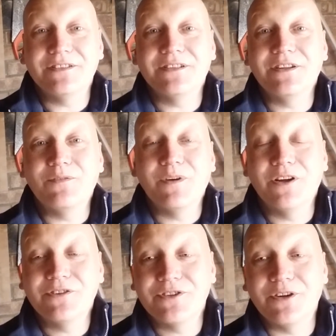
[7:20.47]
and your
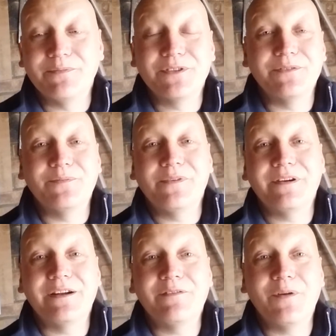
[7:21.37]
workshops and
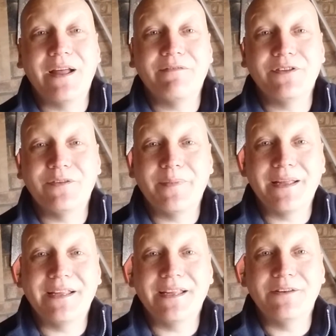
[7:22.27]
whatever you're
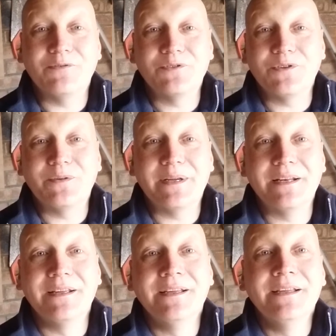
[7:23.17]
making or doing.
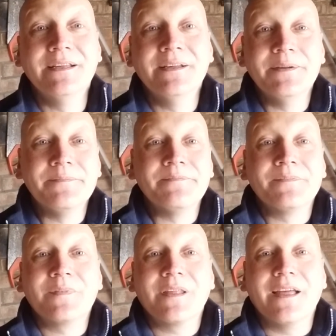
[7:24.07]

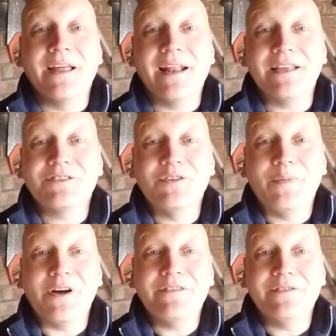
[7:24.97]
And that's
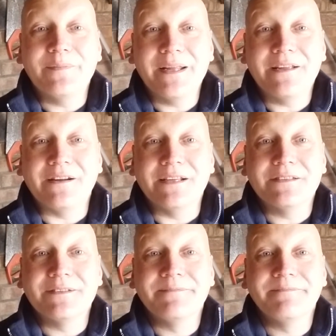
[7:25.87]
goodbye from me, guys.